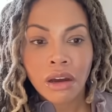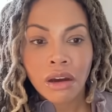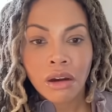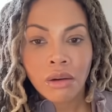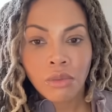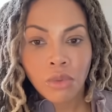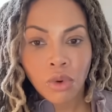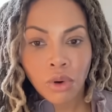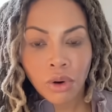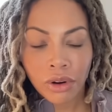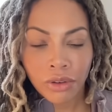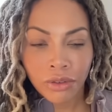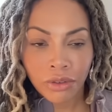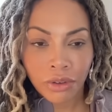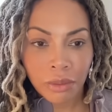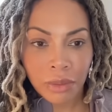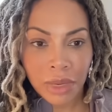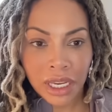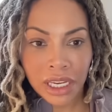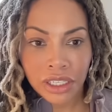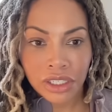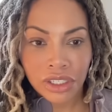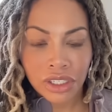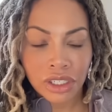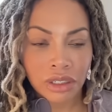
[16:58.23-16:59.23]
more
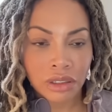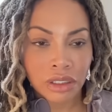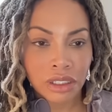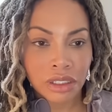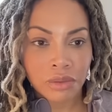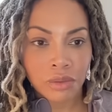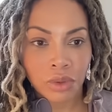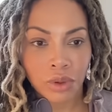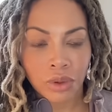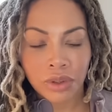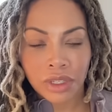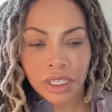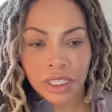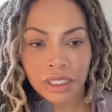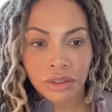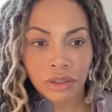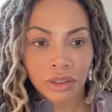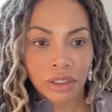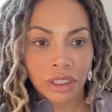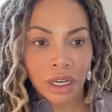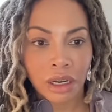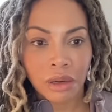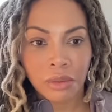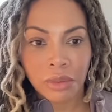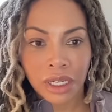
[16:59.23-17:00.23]
information, because more things are
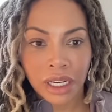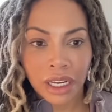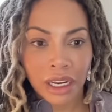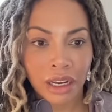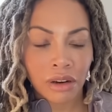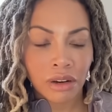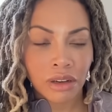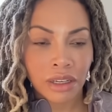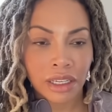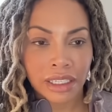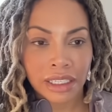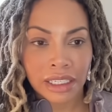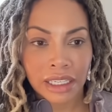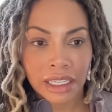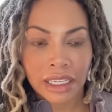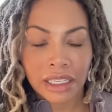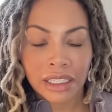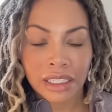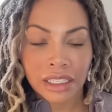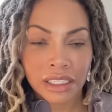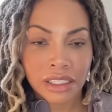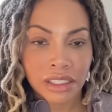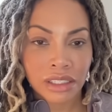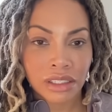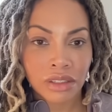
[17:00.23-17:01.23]
coming out. Again,
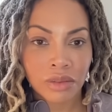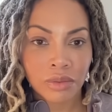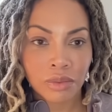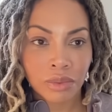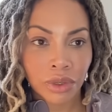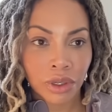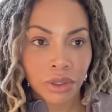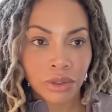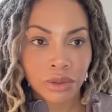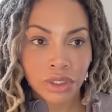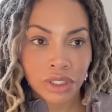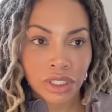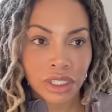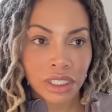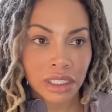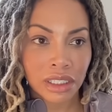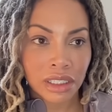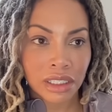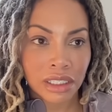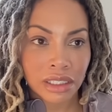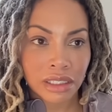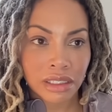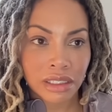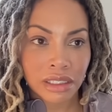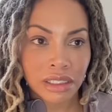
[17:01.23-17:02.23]
this is approaching,
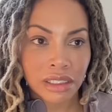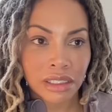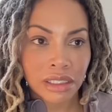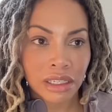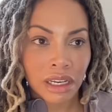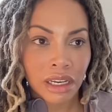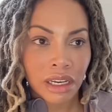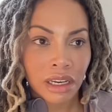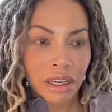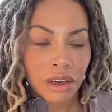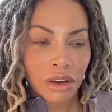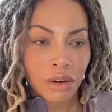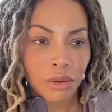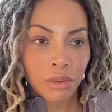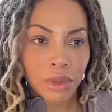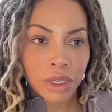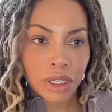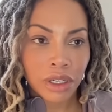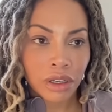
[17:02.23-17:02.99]
this is, we